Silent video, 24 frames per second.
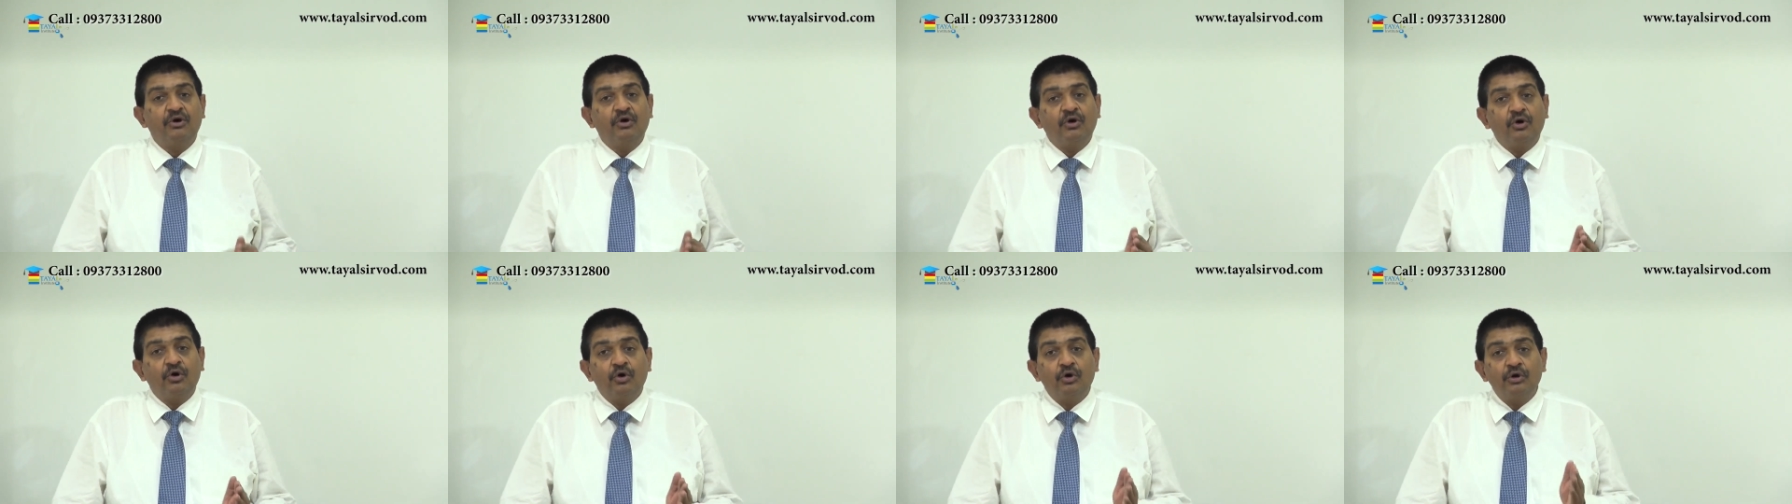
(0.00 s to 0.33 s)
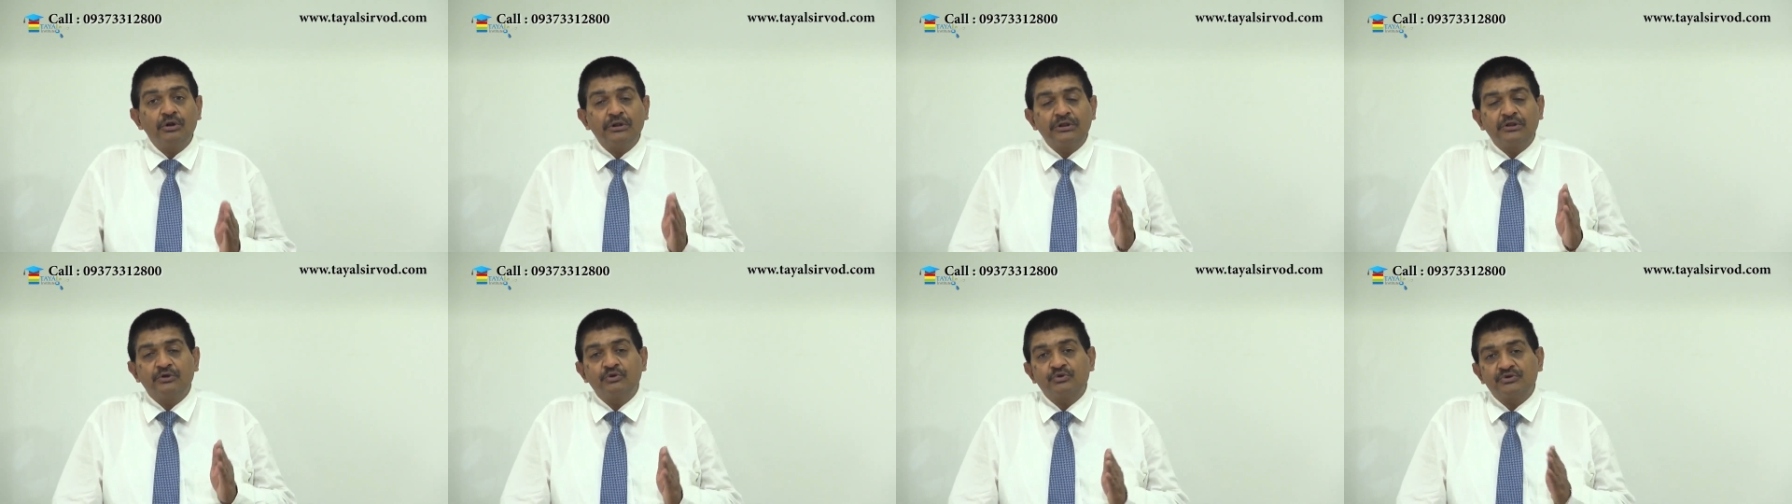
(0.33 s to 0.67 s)

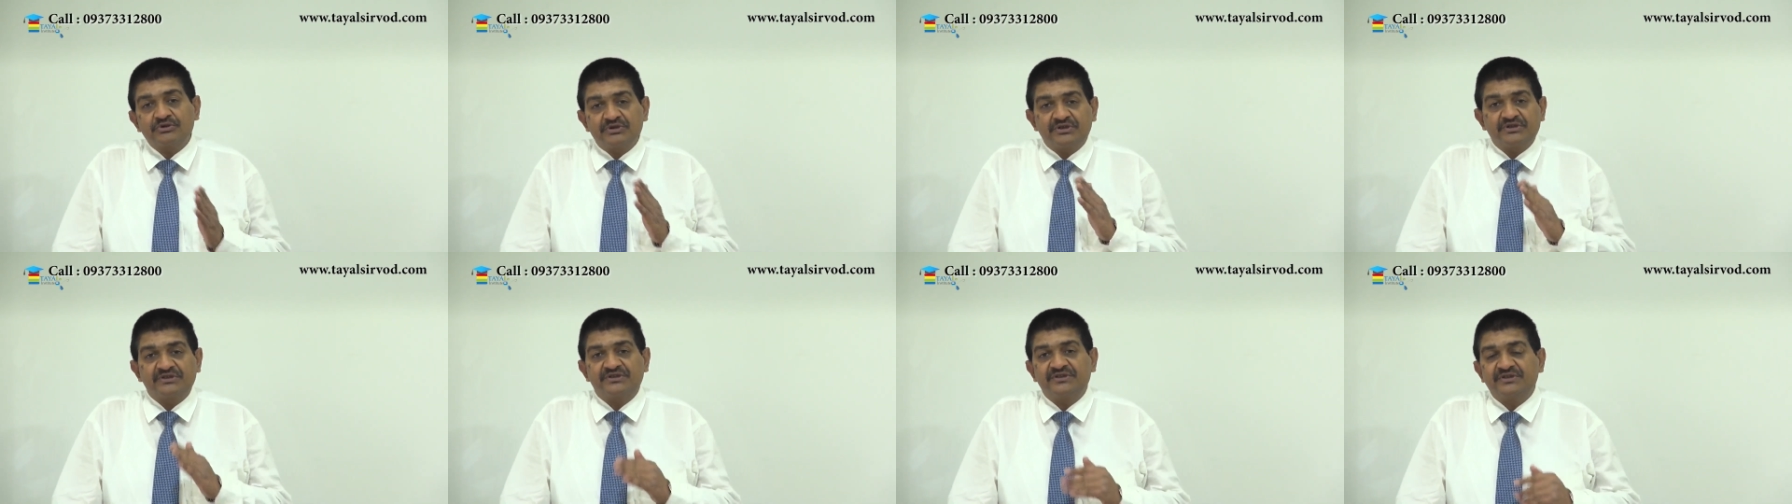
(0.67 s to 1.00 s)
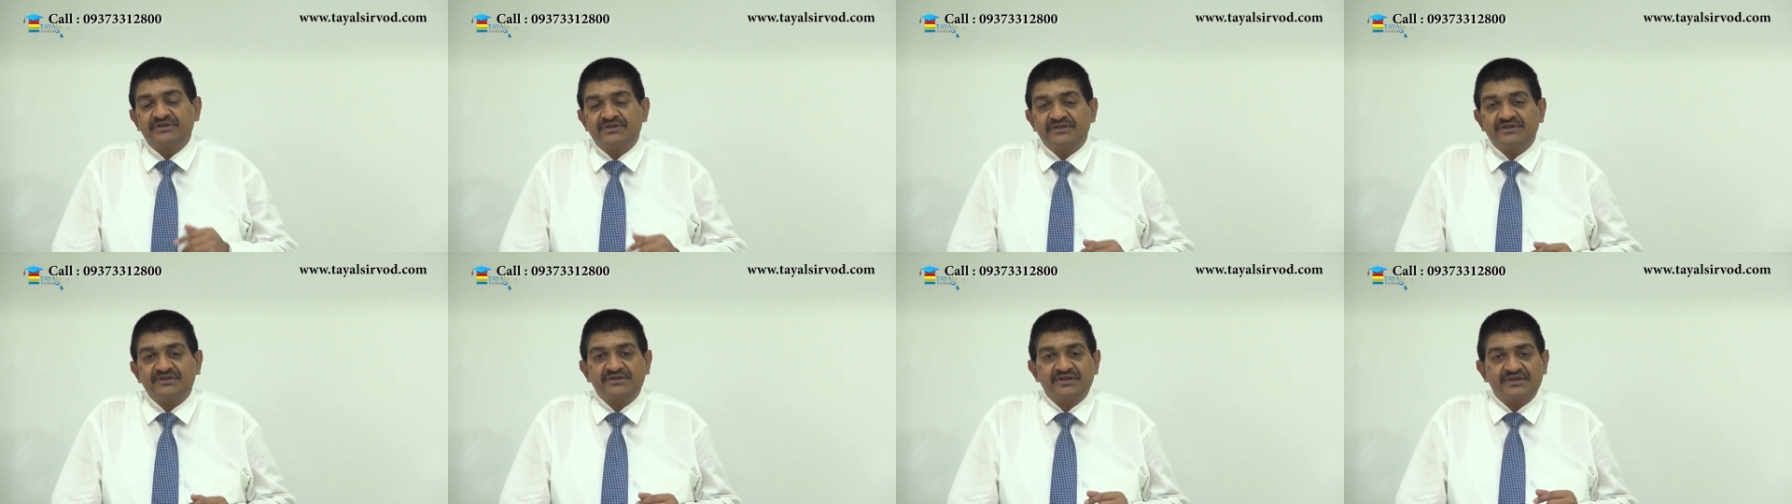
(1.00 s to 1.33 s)
all those
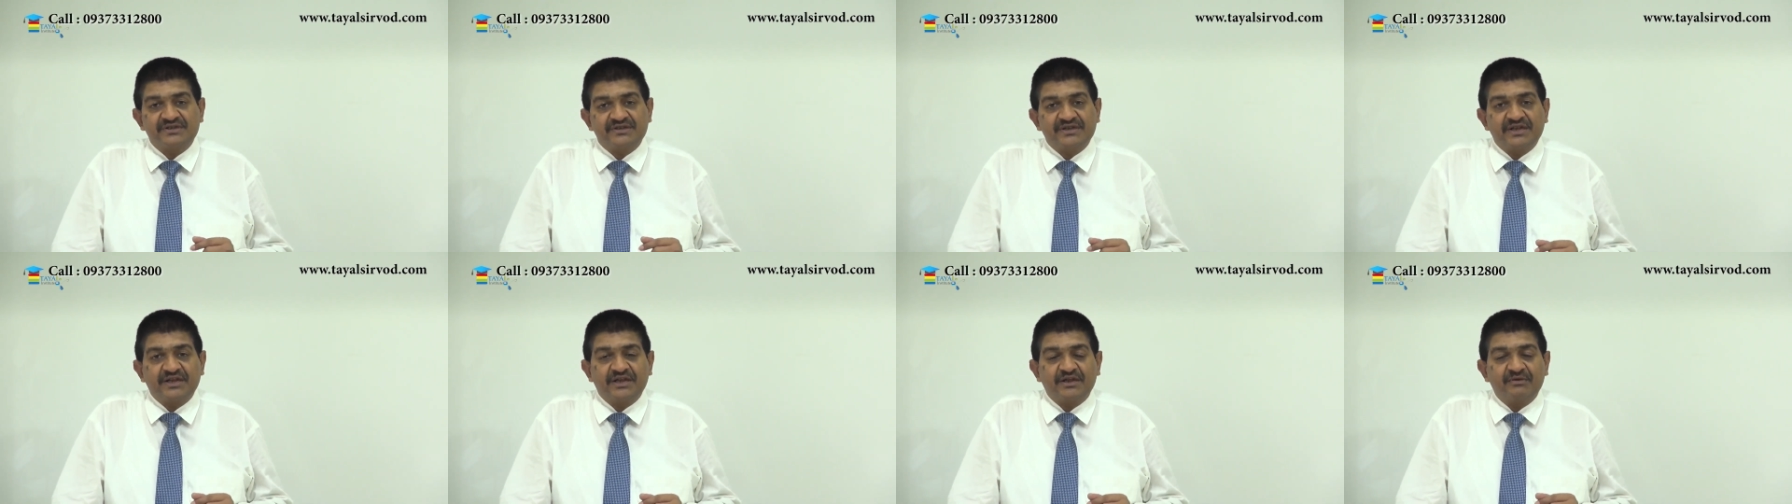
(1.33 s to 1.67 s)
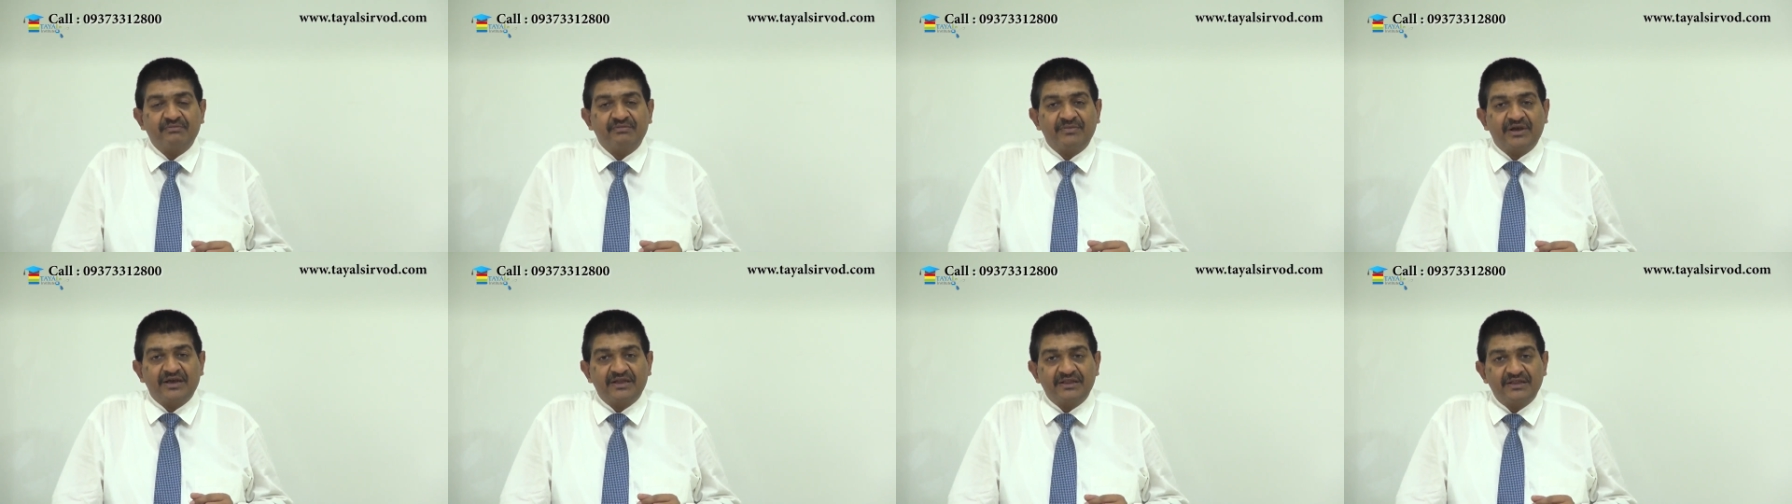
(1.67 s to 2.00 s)
decisions are
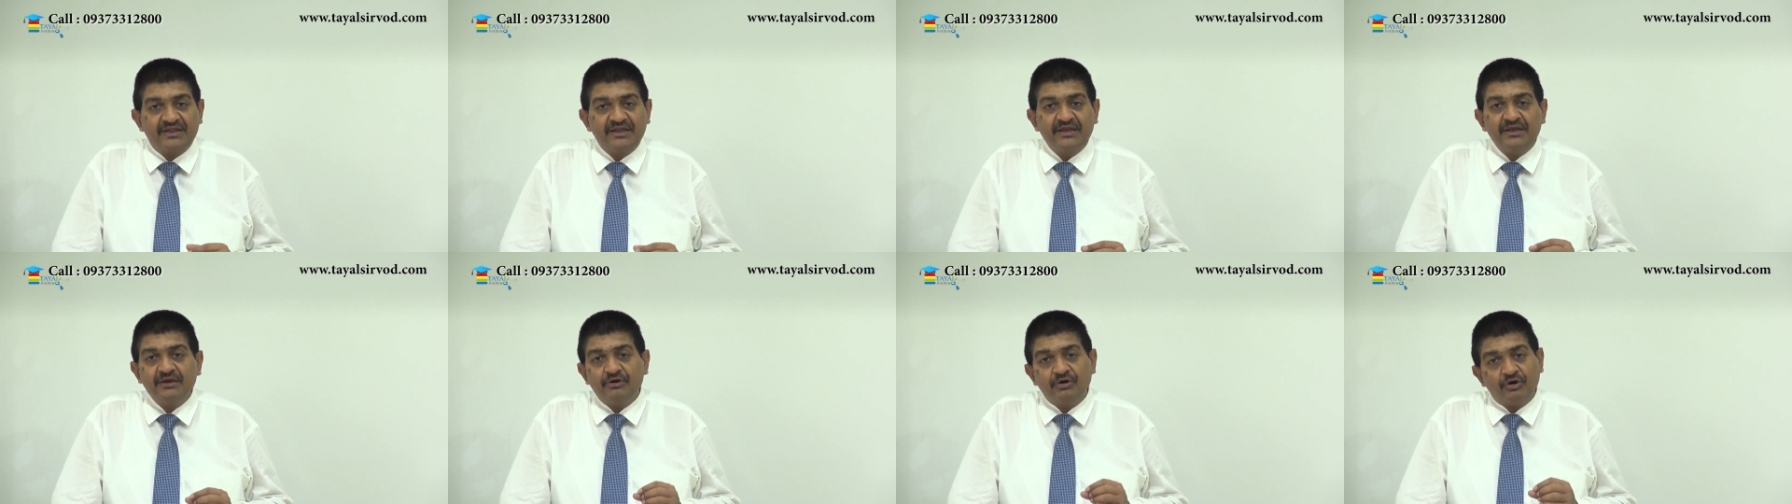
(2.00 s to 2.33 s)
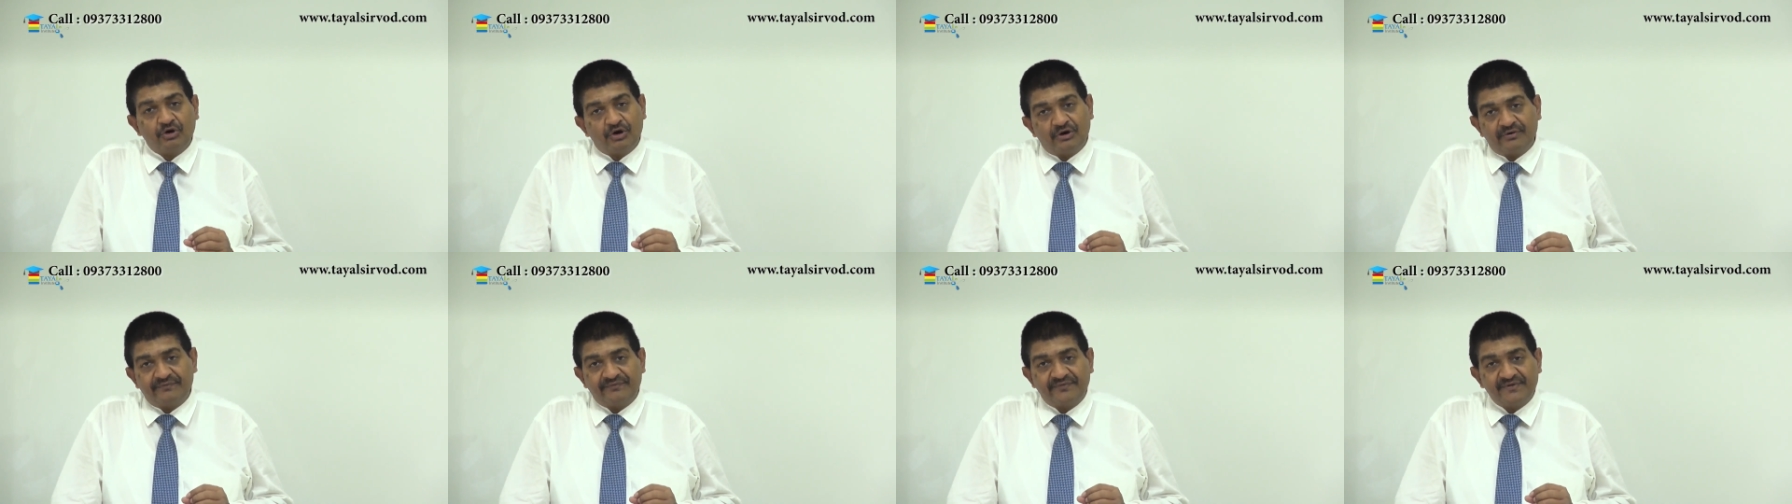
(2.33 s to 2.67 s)
taken by the
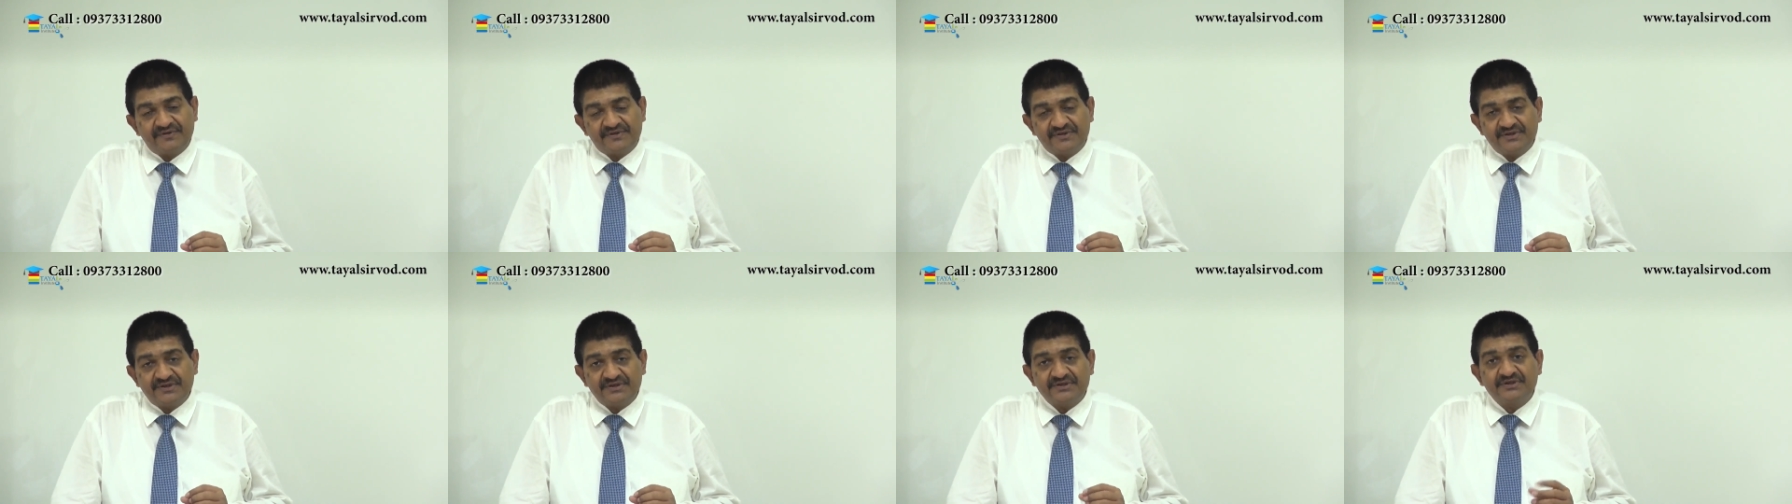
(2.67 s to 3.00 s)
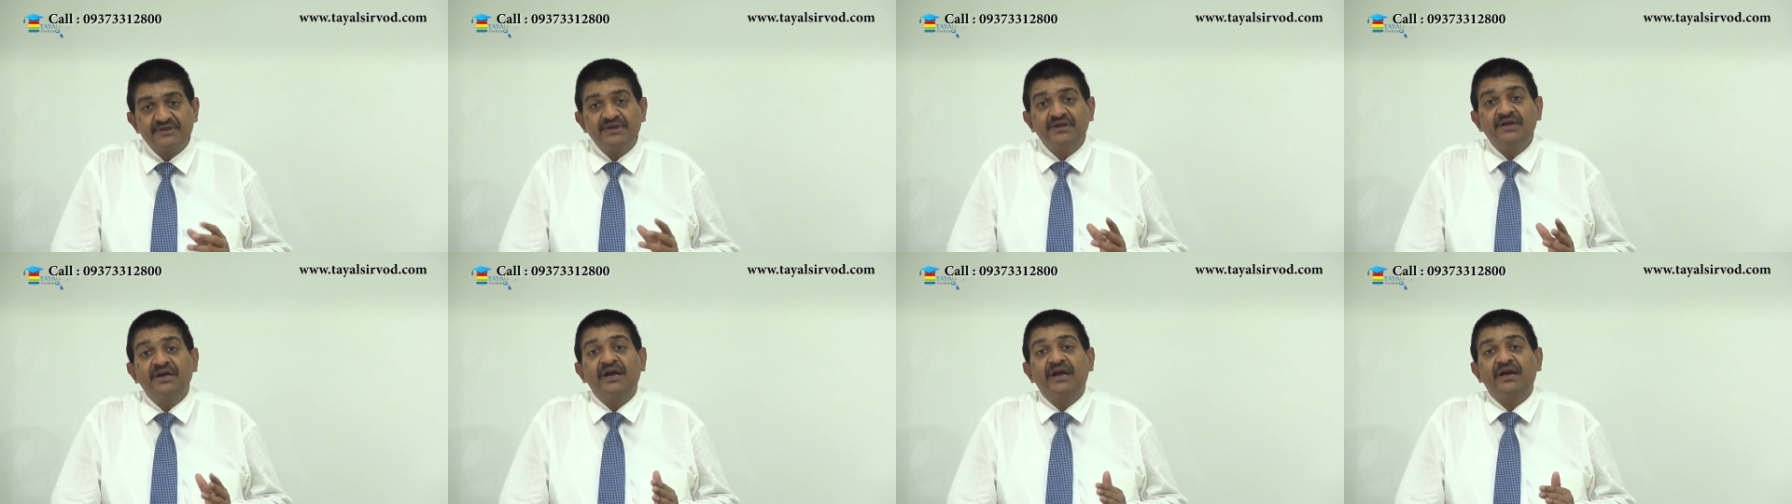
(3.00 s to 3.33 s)
officers